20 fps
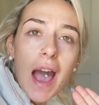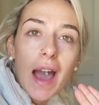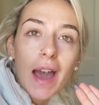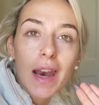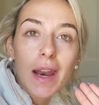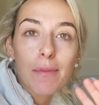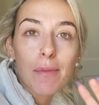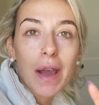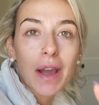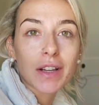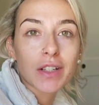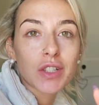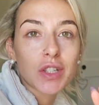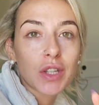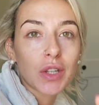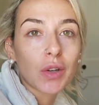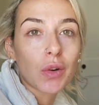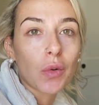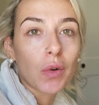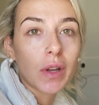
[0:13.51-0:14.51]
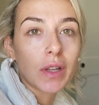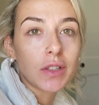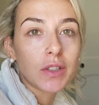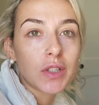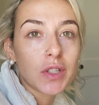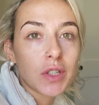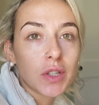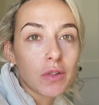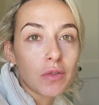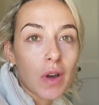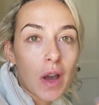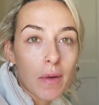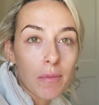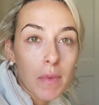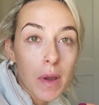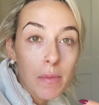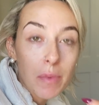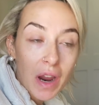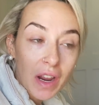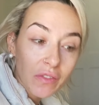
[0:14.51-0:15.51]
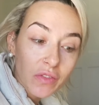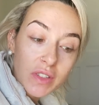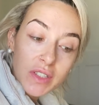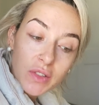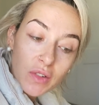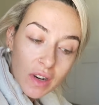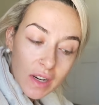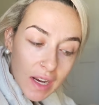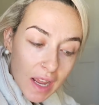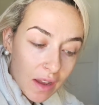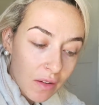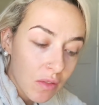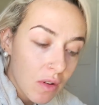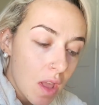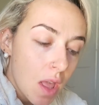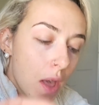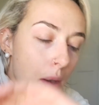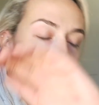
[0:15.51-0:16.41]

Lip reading: And I'm actually going to have my breakfast right now.